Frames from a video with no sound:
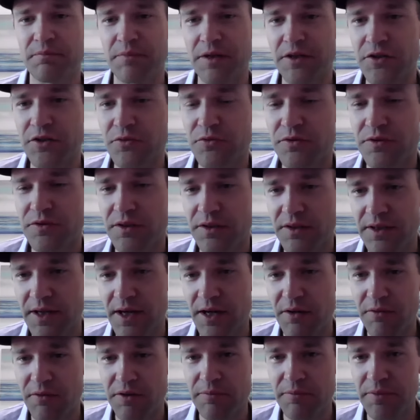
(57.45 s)
my youth in
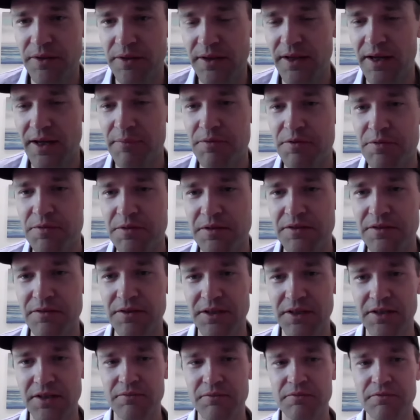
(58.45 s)
Calgary, but I happened to be
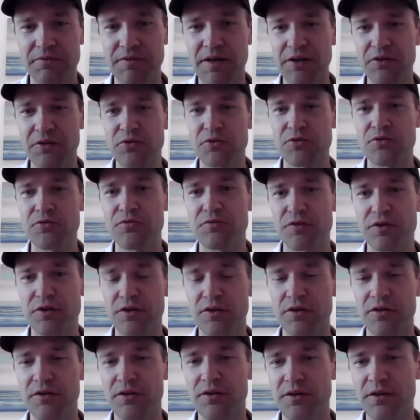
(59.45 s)
living in
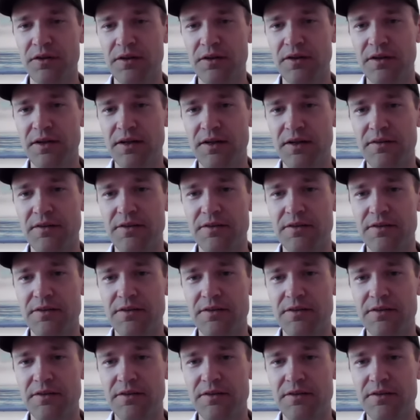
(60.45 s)
Vancouver at the